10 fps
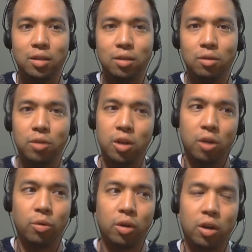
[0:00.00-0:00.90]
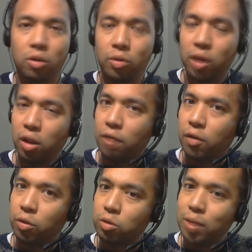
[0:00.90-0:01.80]
to, you know, we're going to go kill off
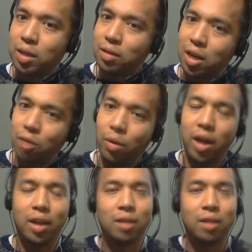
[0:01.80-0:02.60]
all those mages anyway.